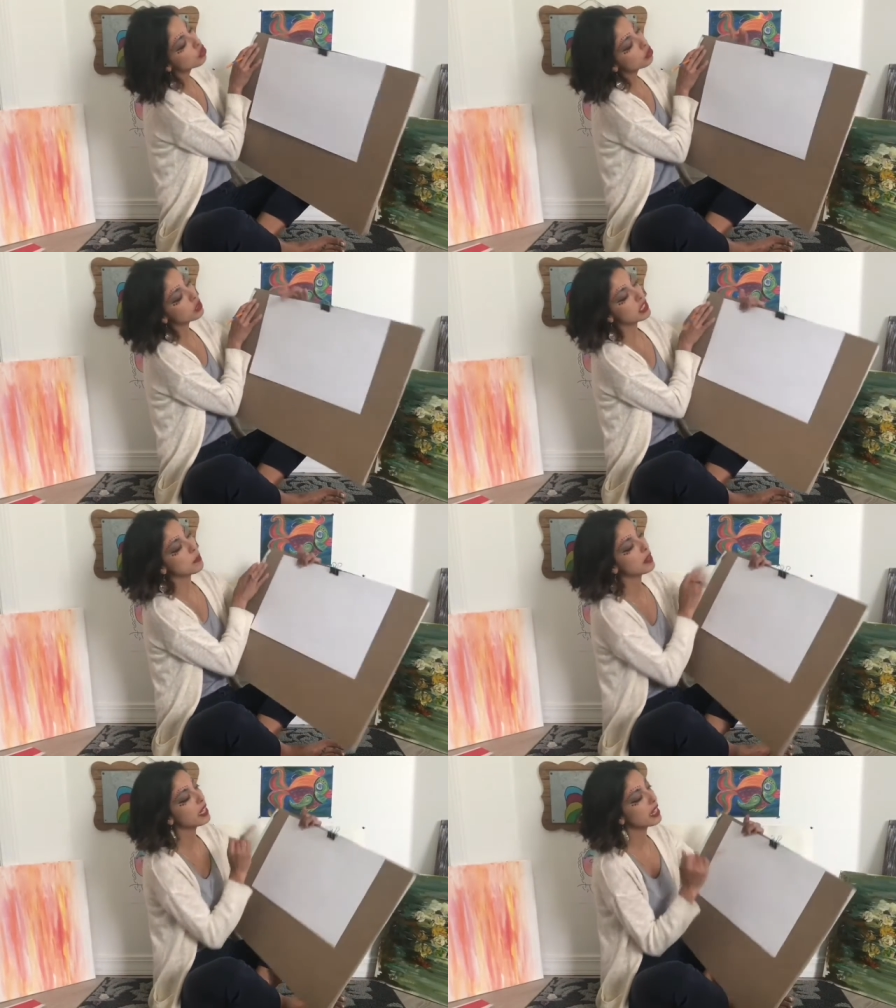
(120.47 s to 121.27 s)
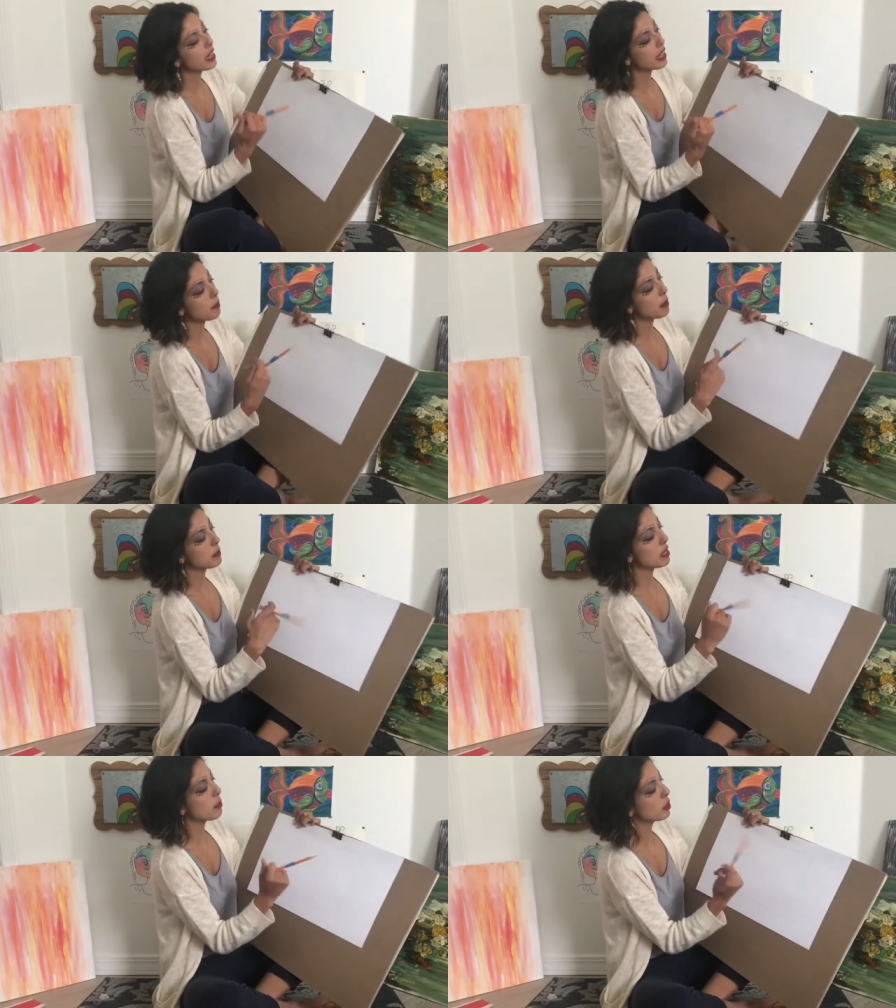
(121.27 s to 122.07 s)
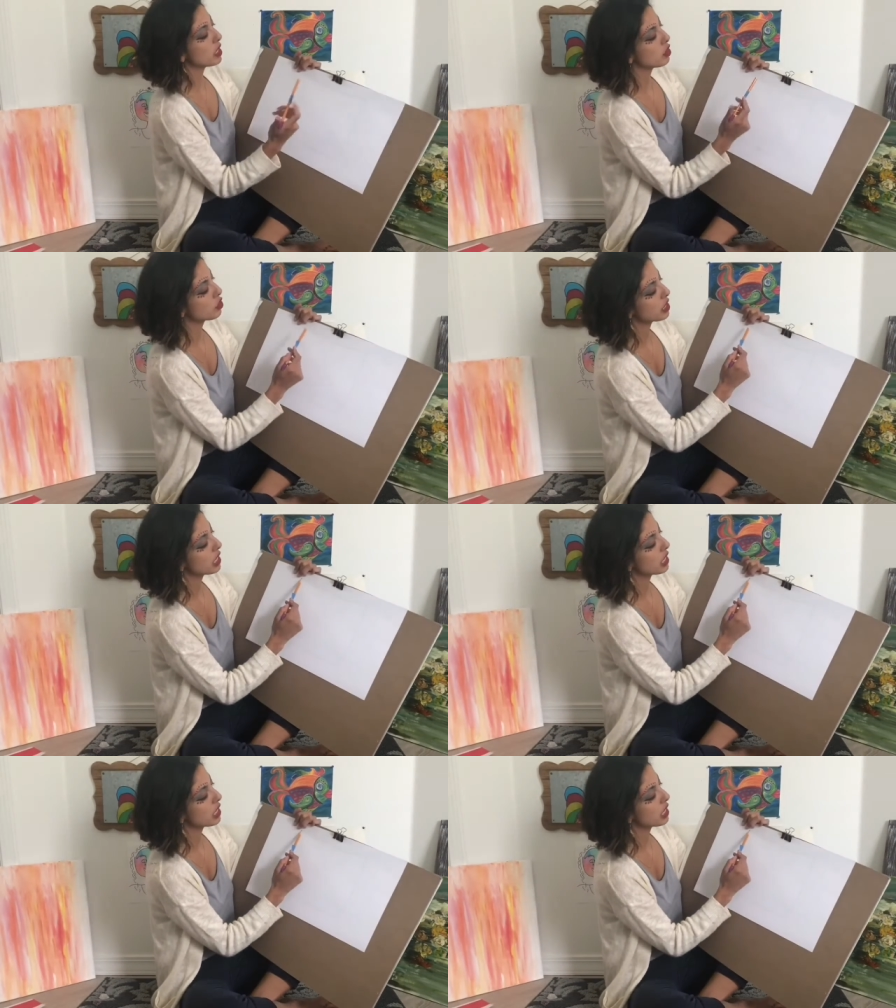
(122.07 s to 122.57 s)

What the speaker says: or something like that, that might be the most interesting.